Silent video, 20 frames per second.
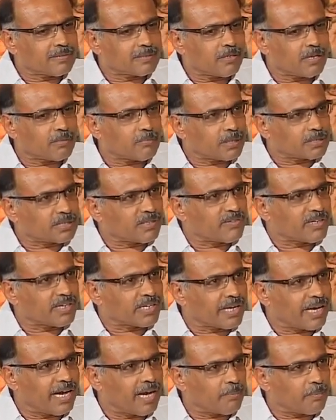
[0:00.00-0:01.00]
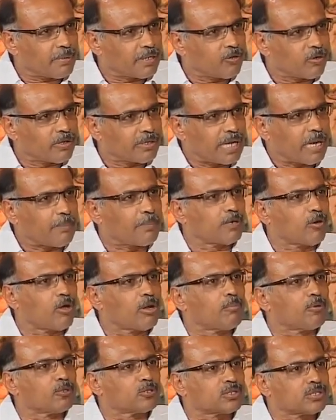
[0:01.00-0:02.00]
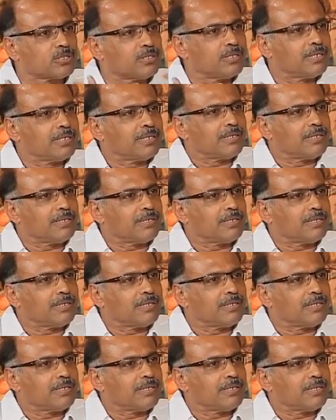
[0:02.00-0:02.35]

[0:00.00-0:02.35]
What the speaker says: not much of a gap. It happened almost